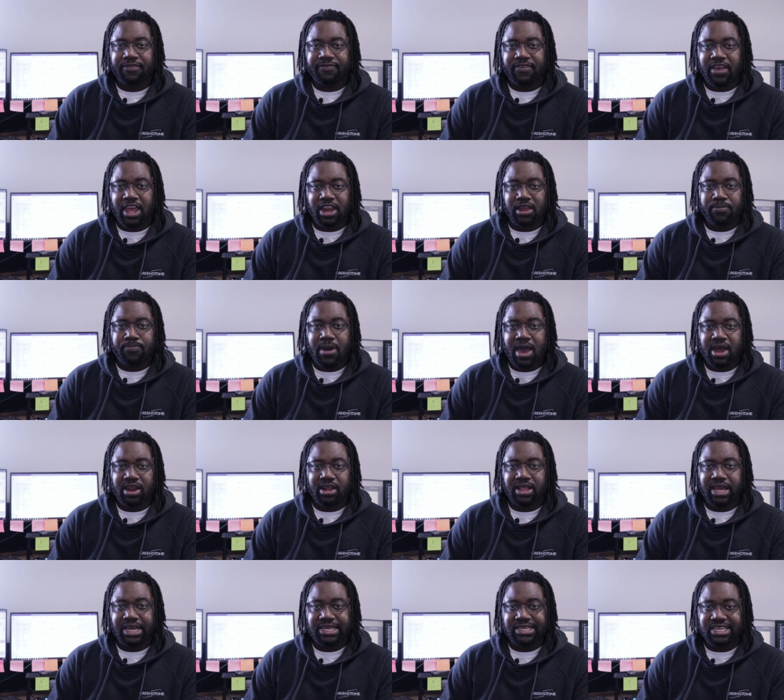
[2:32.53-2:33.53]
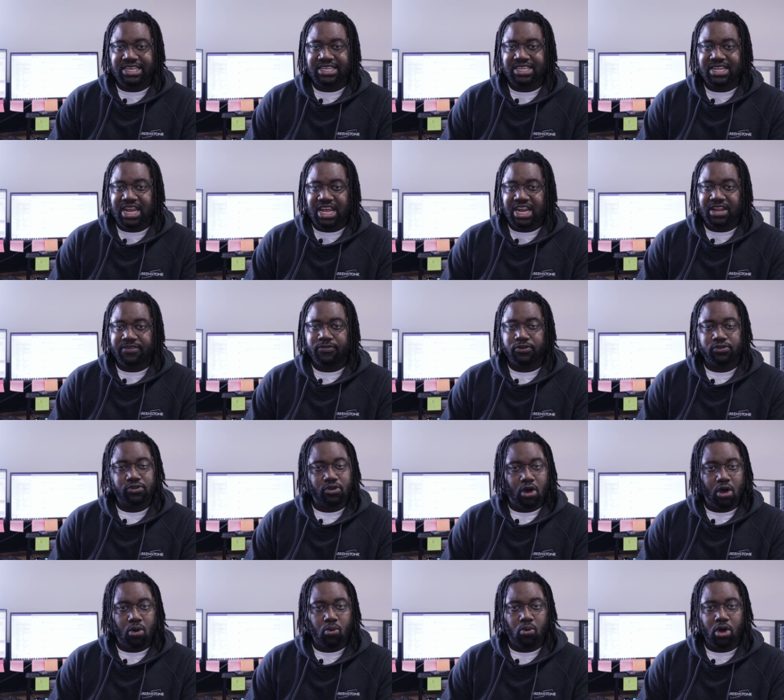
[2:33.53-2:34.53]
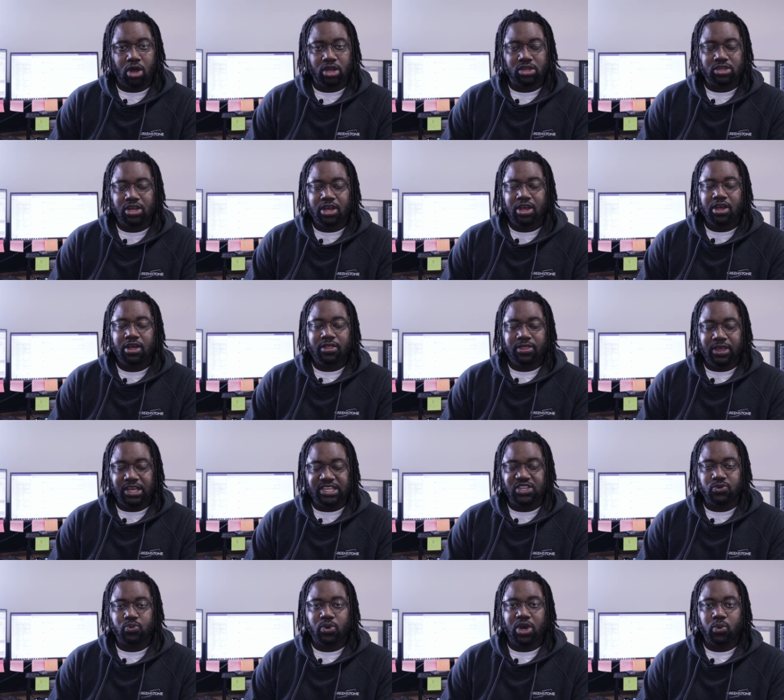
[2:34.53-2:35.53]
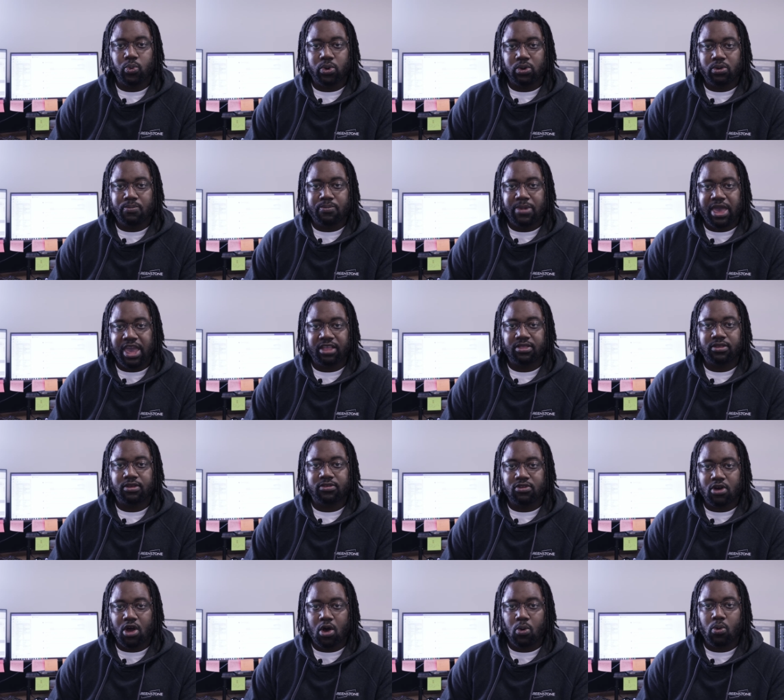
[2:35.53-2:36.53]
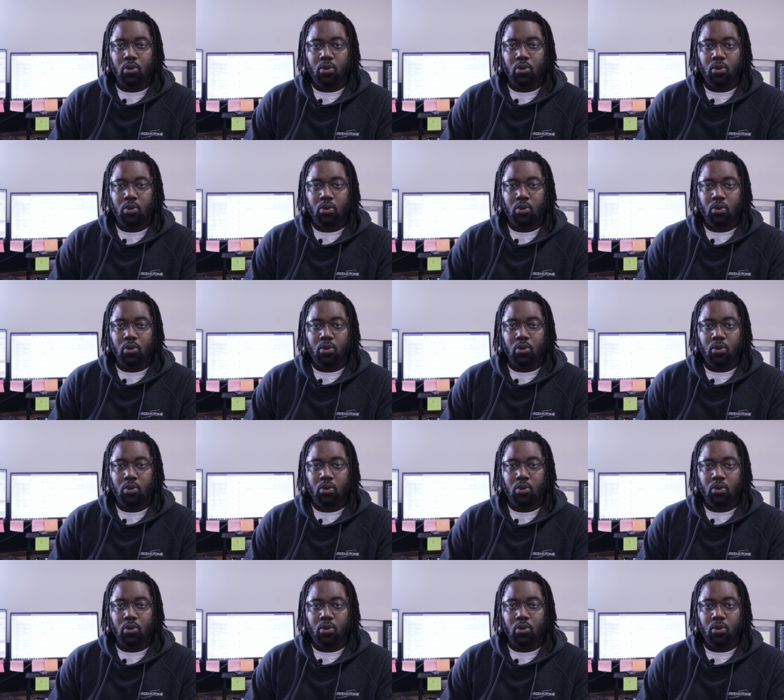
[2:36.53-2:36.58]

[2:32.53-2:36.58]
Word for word: if any panelizing is needed for tall walls, this is when we will make the tall